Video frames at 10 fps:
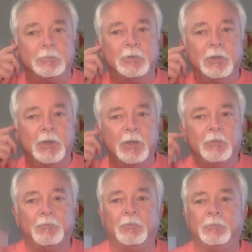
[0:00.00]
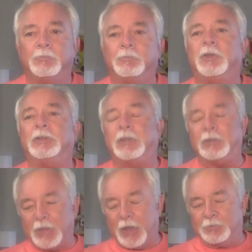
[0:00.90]
Fifteen thousand.
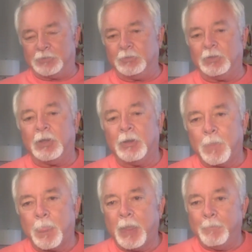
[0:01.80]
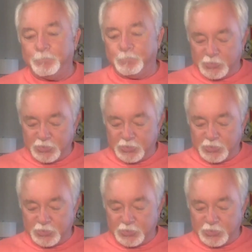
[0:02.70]
How much was your second award letter?